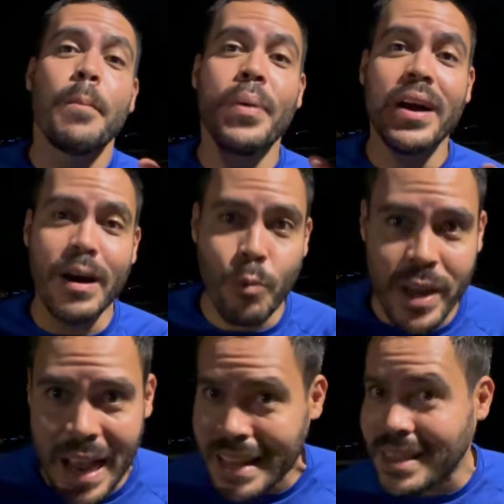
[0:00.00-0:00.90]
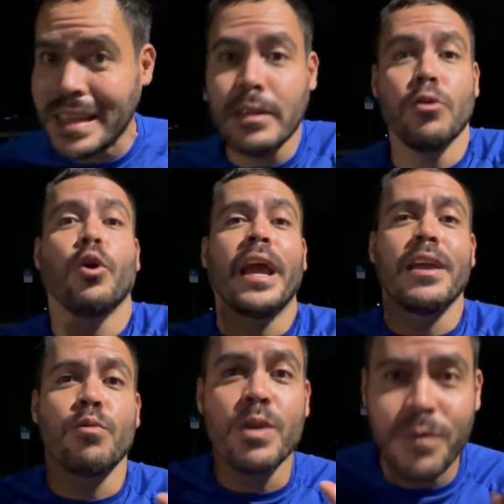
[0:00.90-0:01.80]
But we, I think, okay,
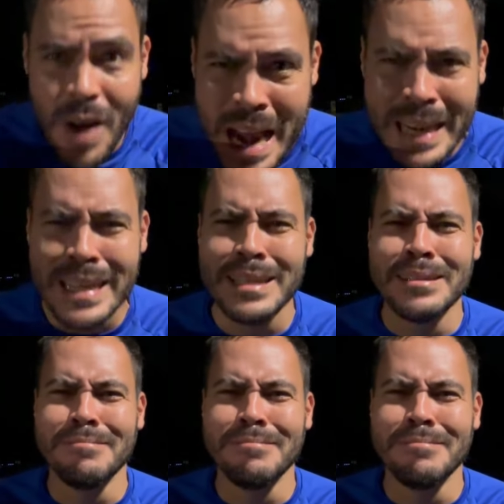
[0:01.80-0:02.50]
we finally,